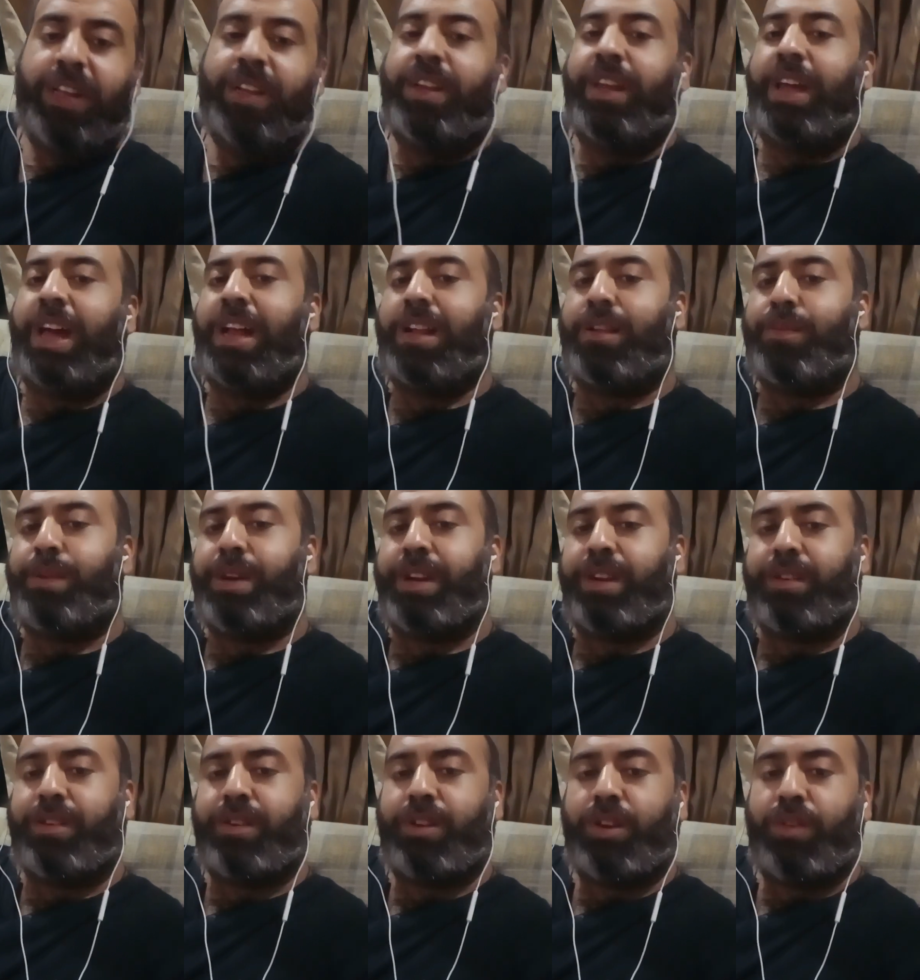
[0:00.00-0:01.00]
The health
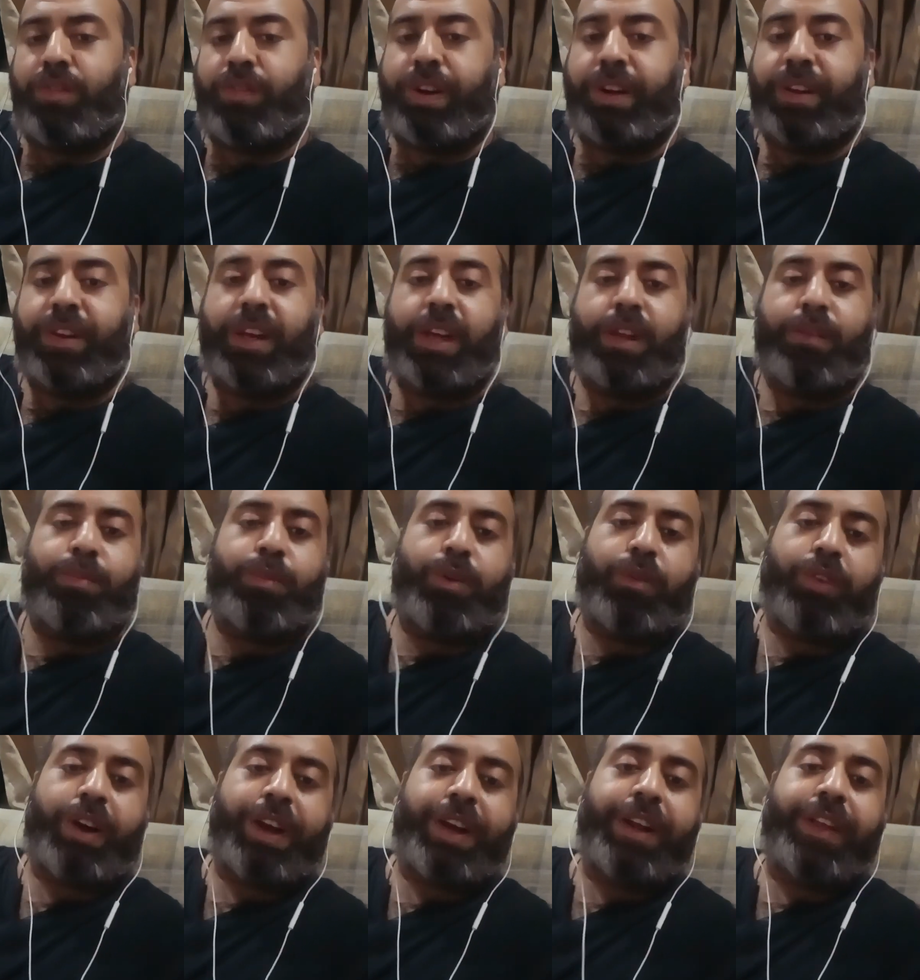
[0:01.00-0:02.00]
ministry of Gaza is
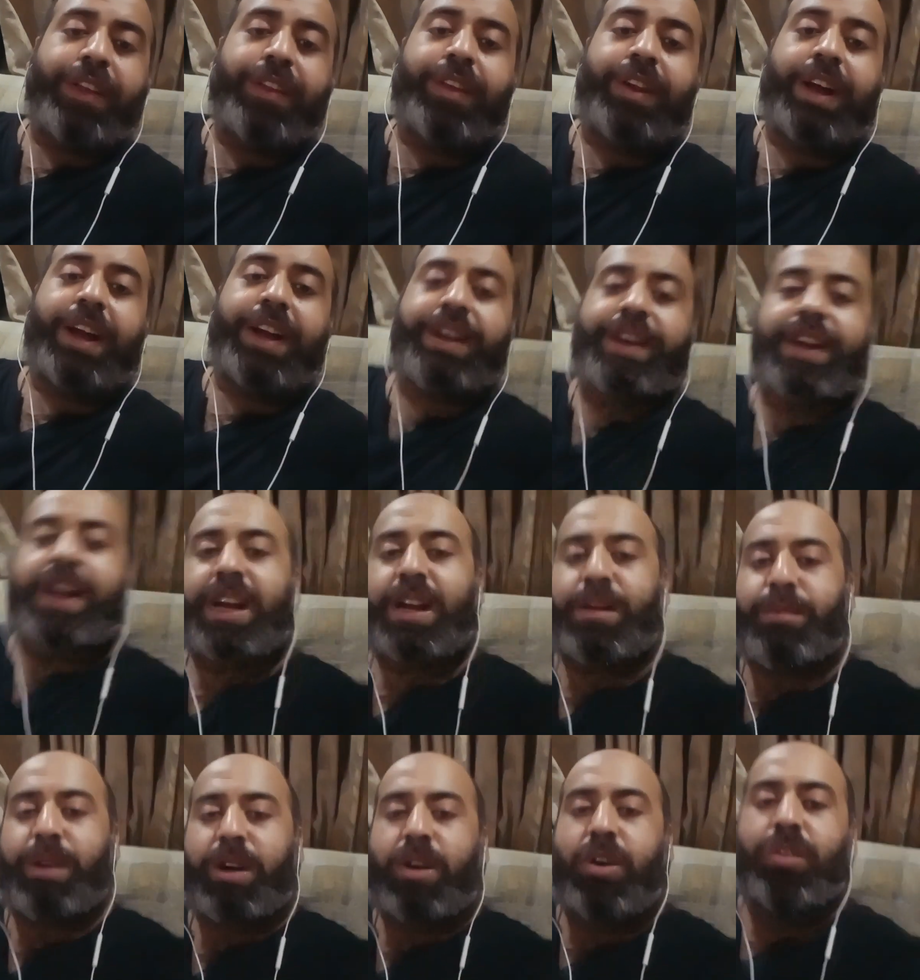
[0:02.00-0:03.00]
providing the right
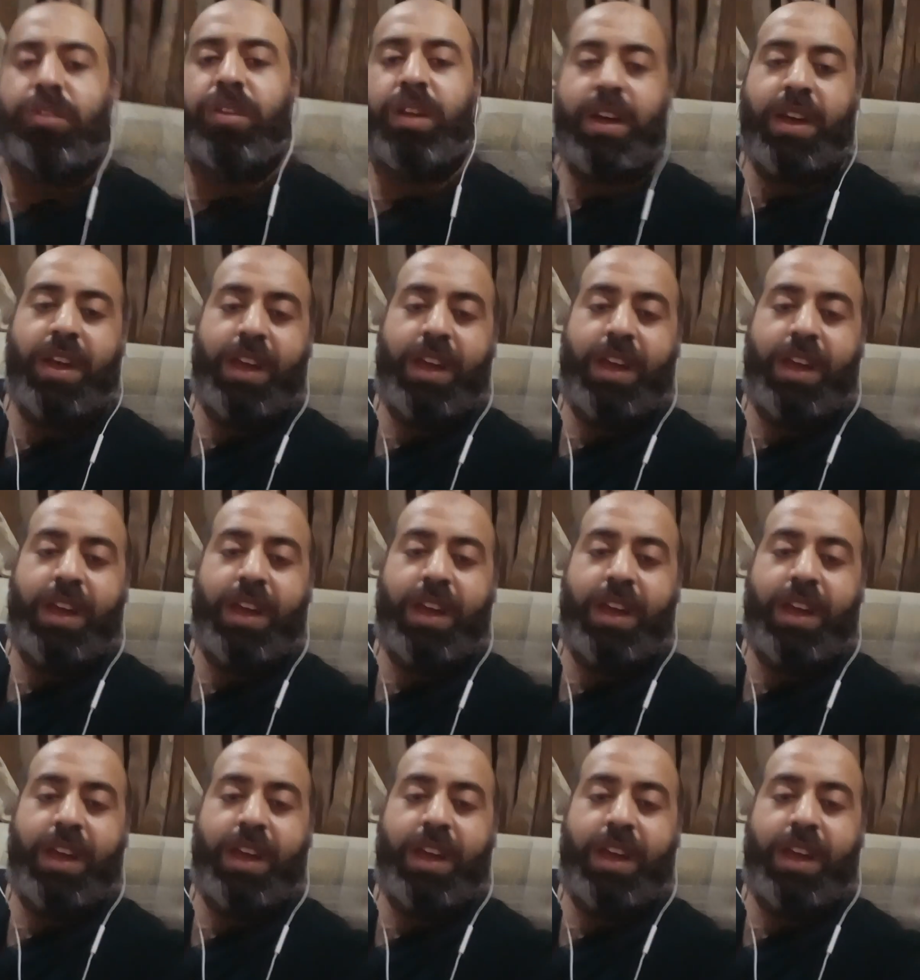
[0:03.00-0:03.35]
data, because